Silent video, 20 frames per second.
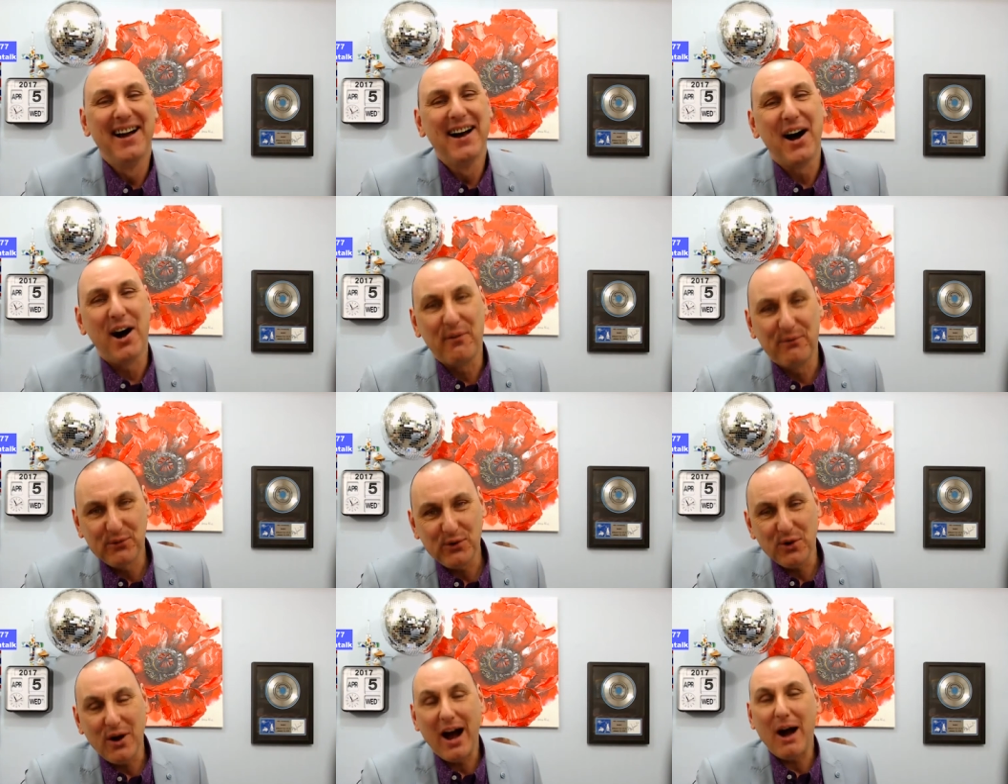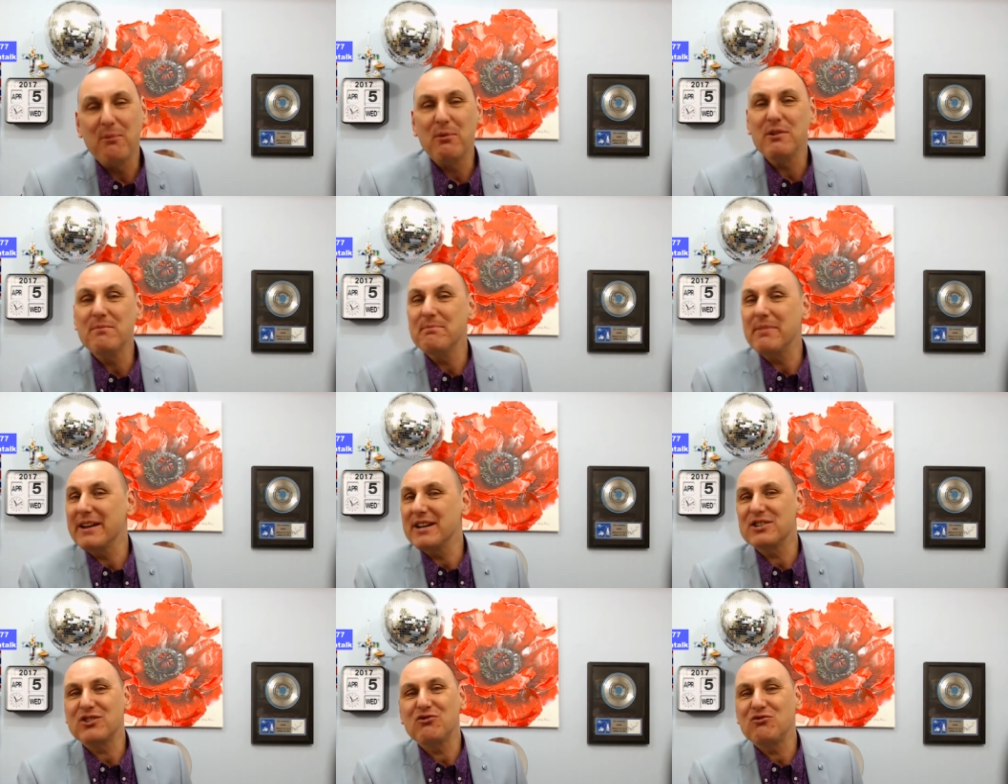Of course, I wouldn't
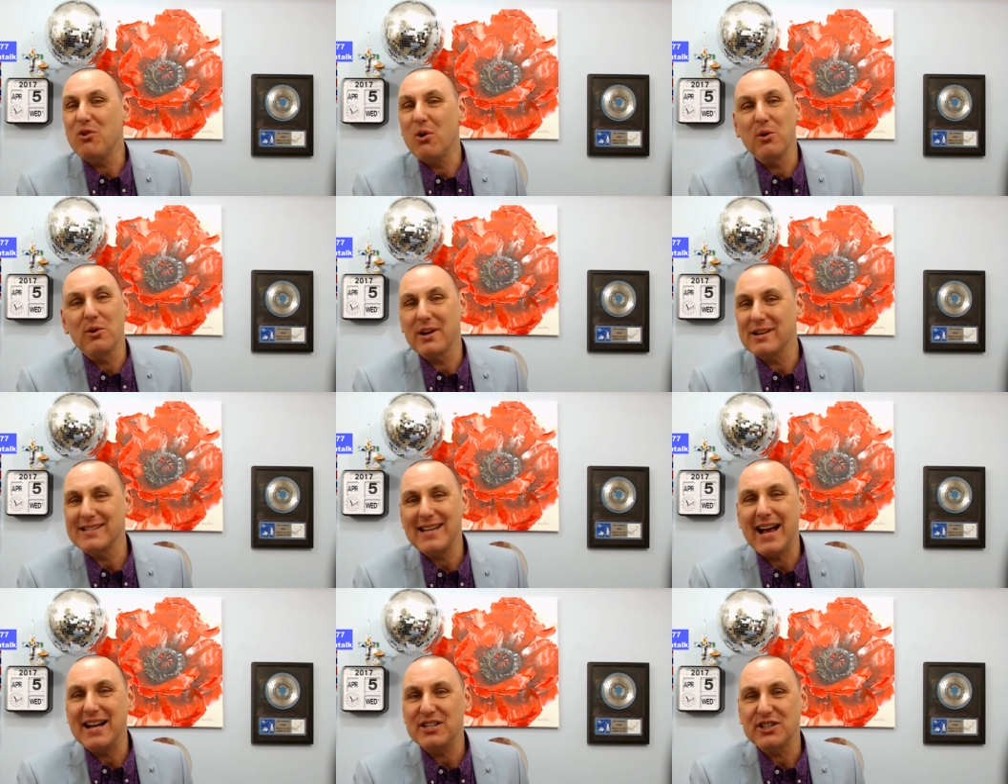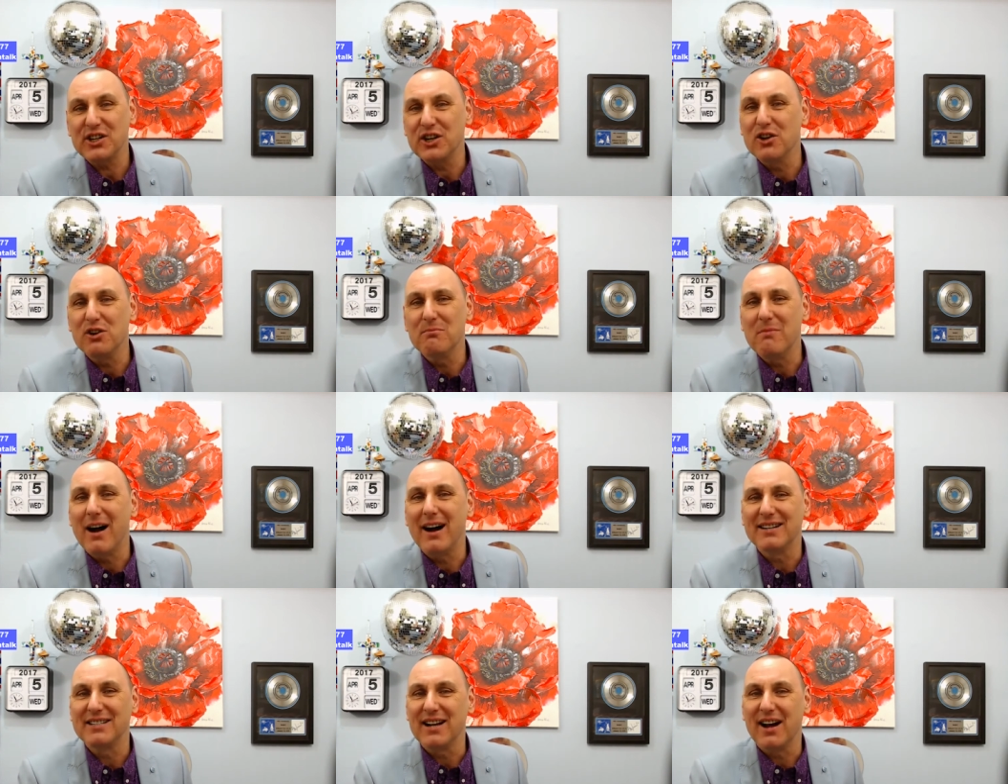be as cruel as that to you,
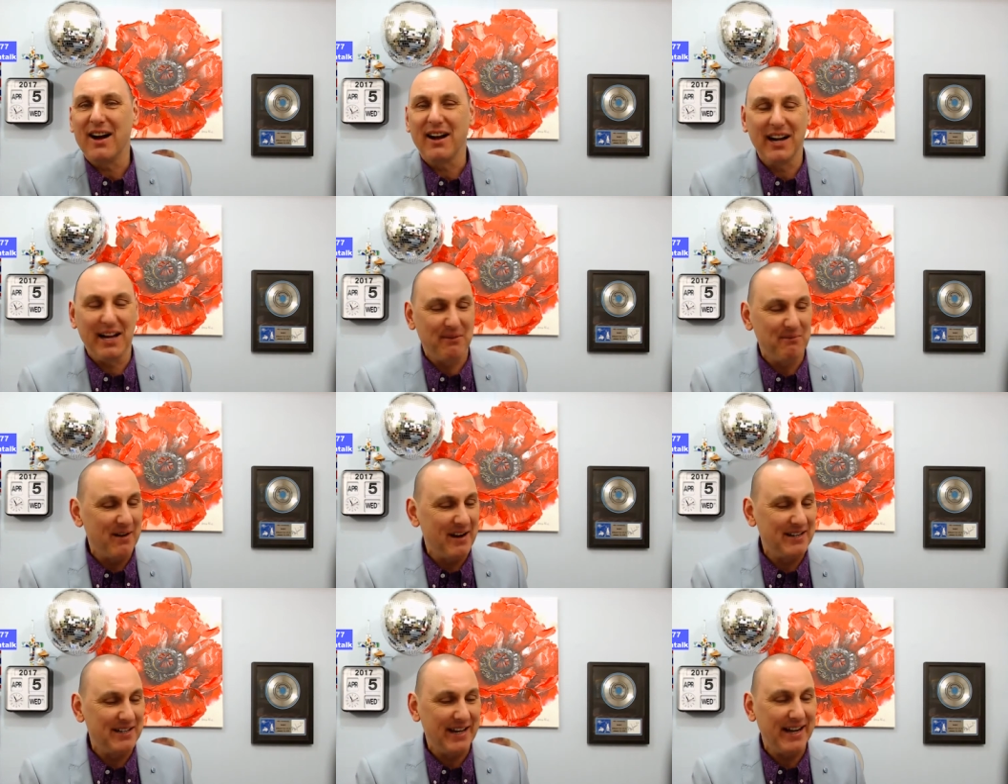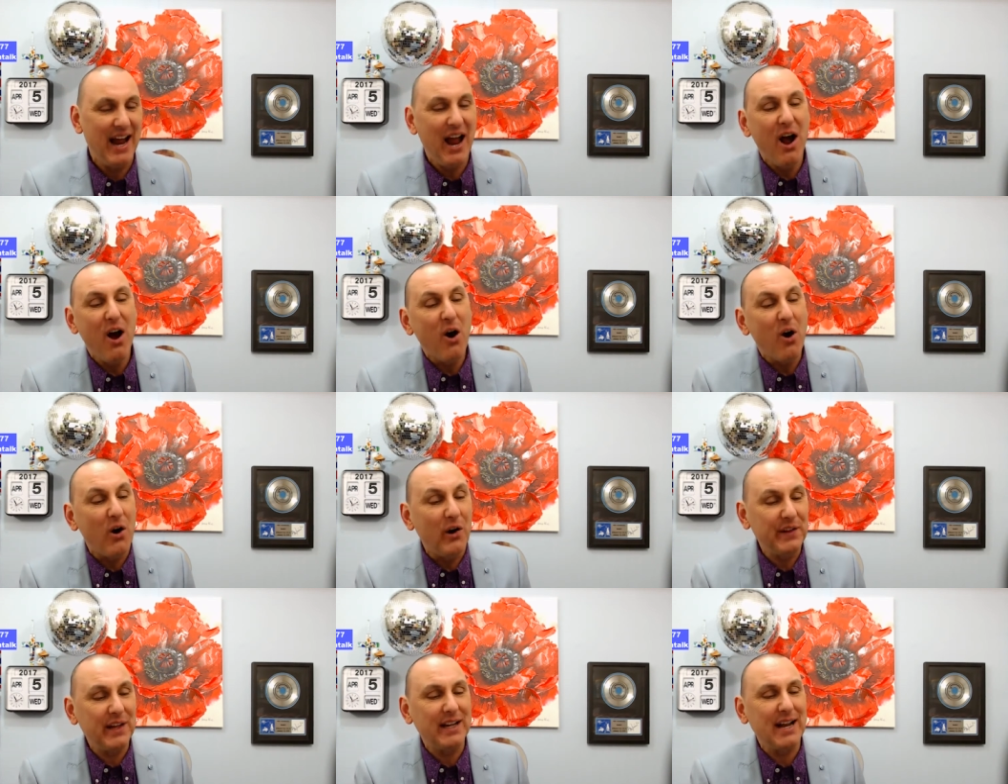my darling Wendy,
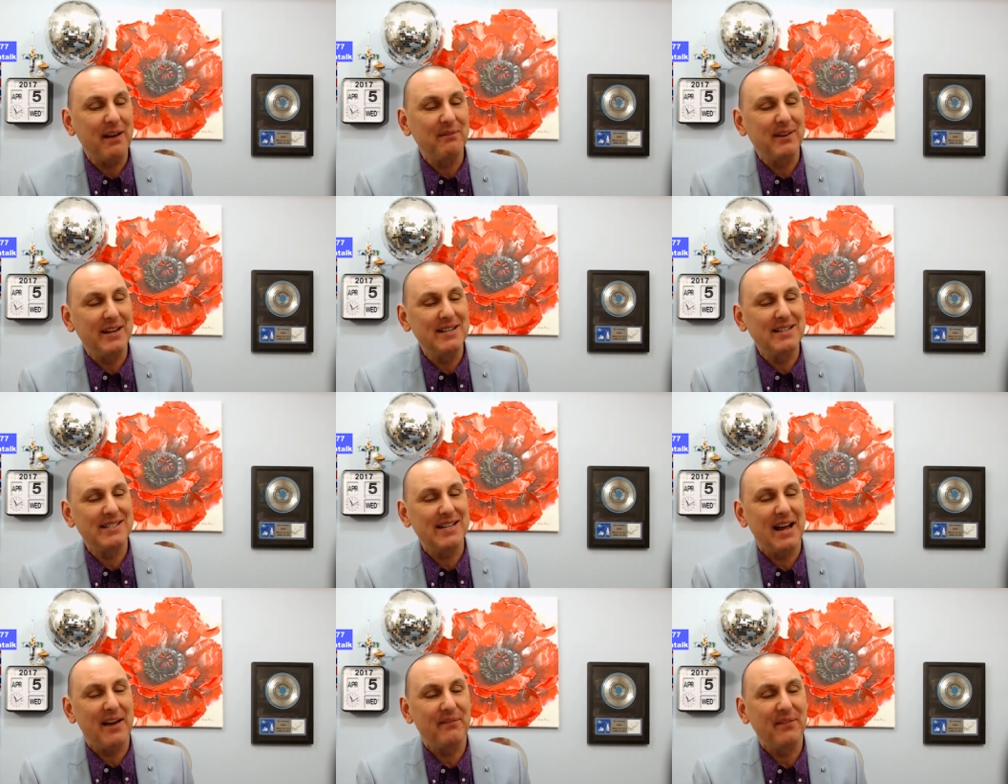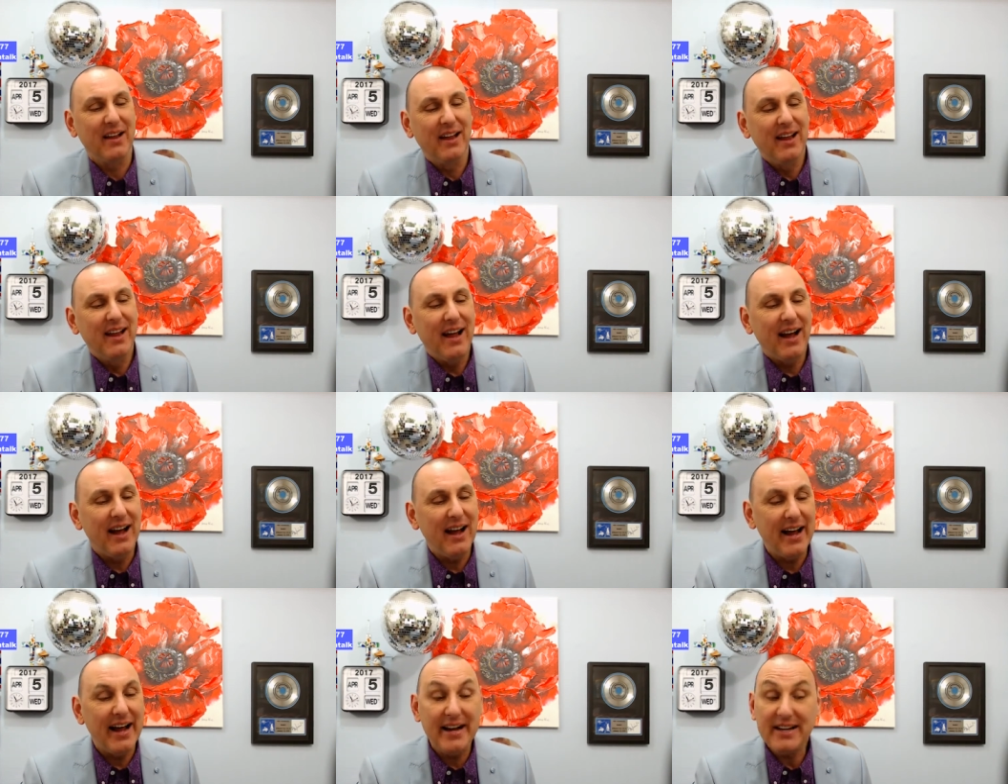or the lovely Steph.
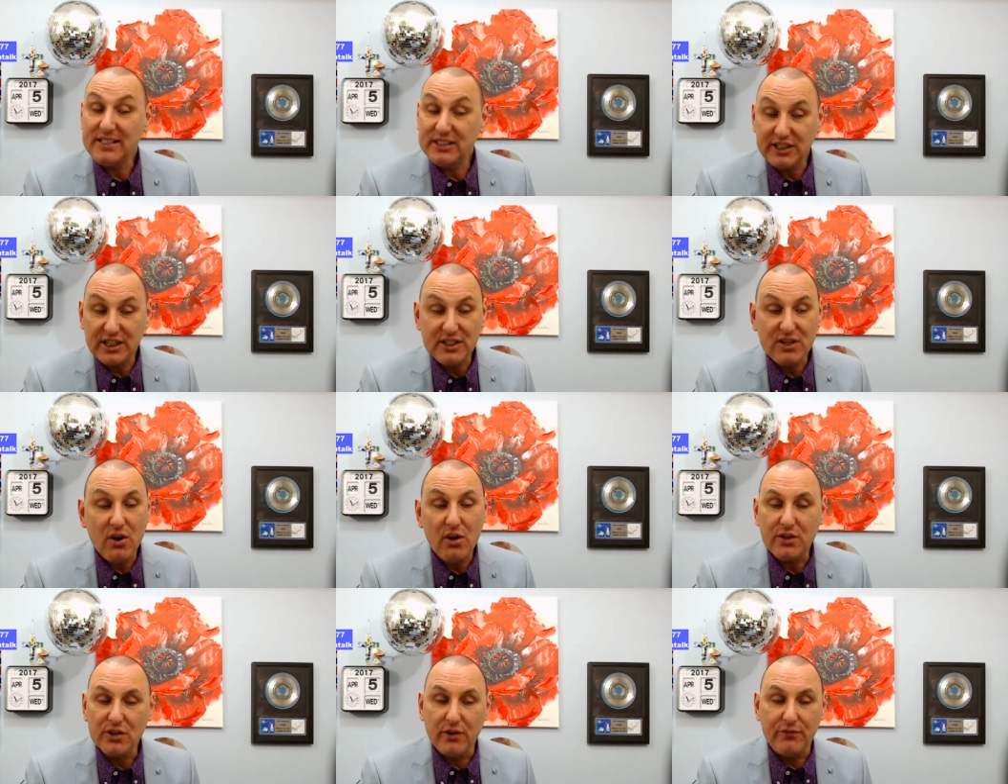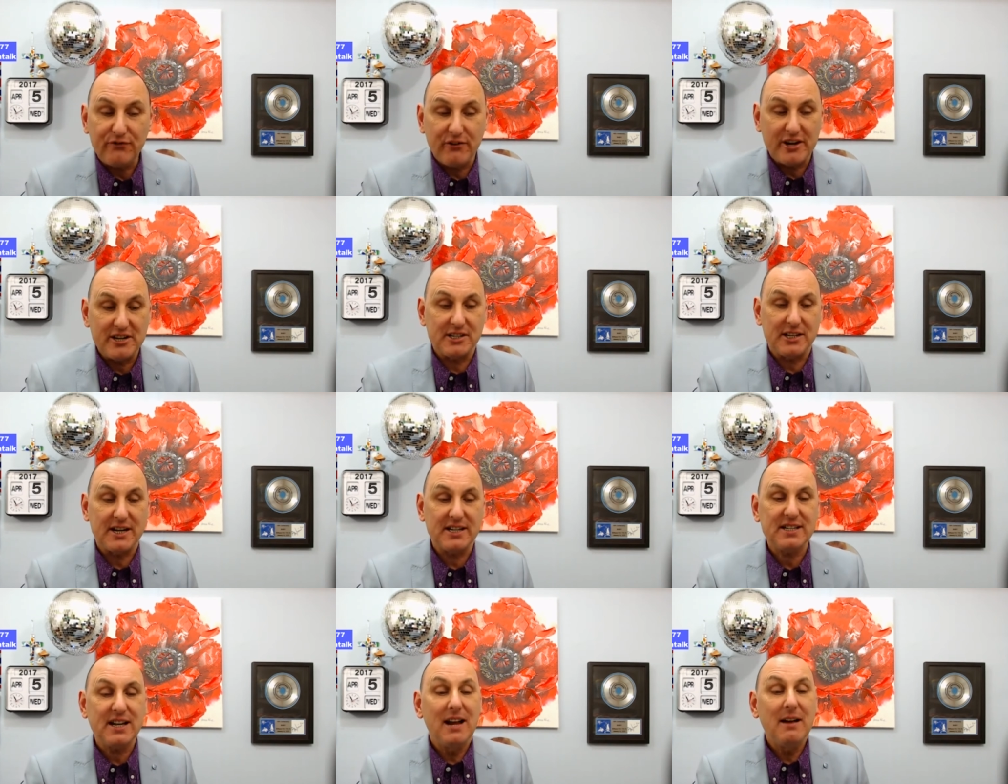Uh, she's not on your friends
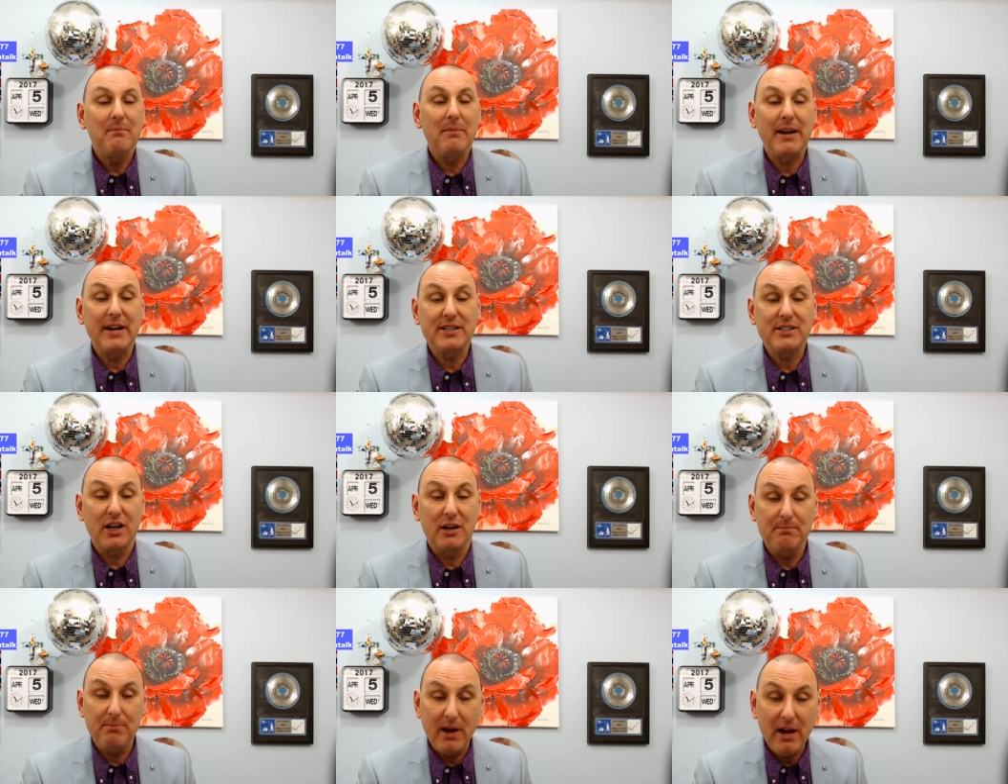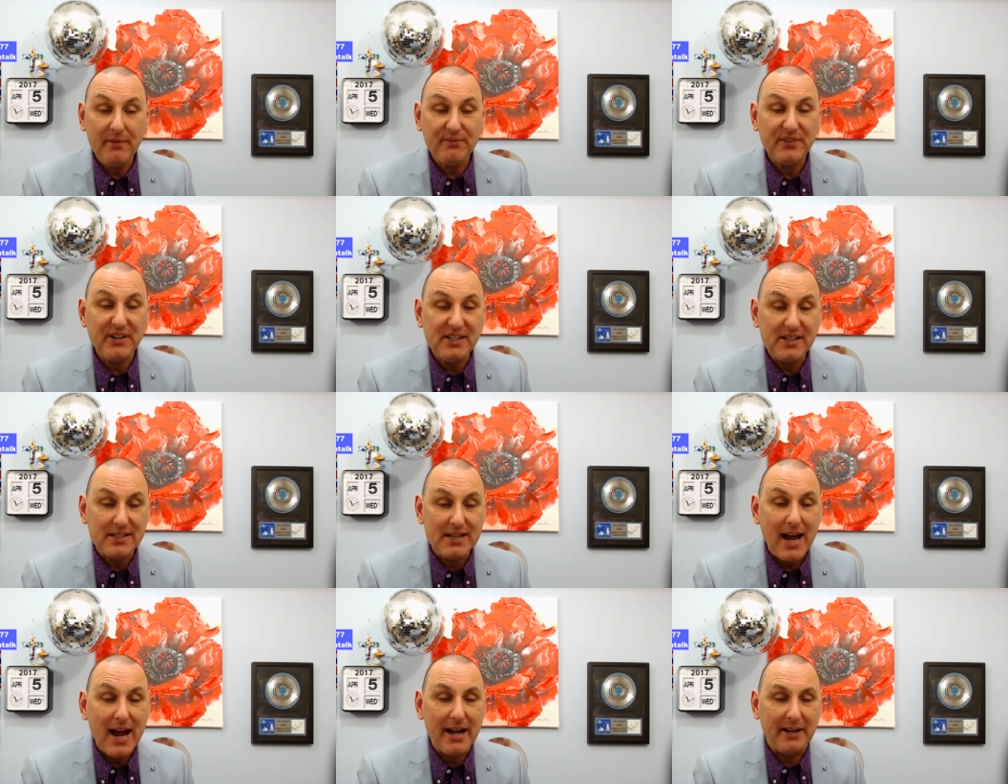list, but it's her birthday
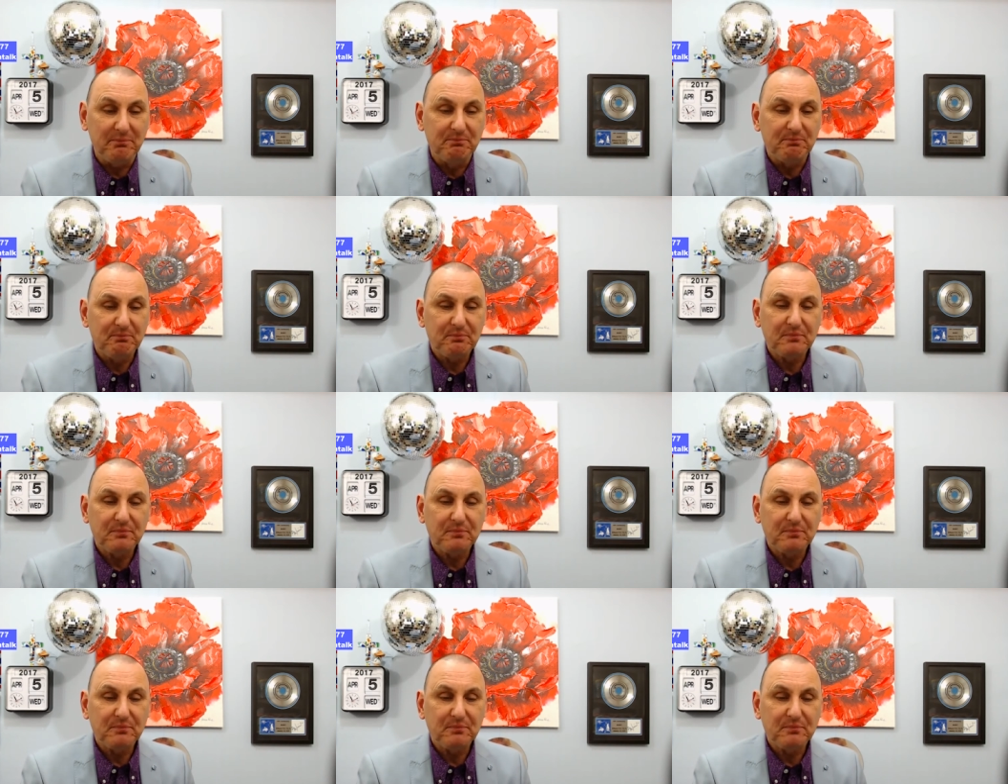today.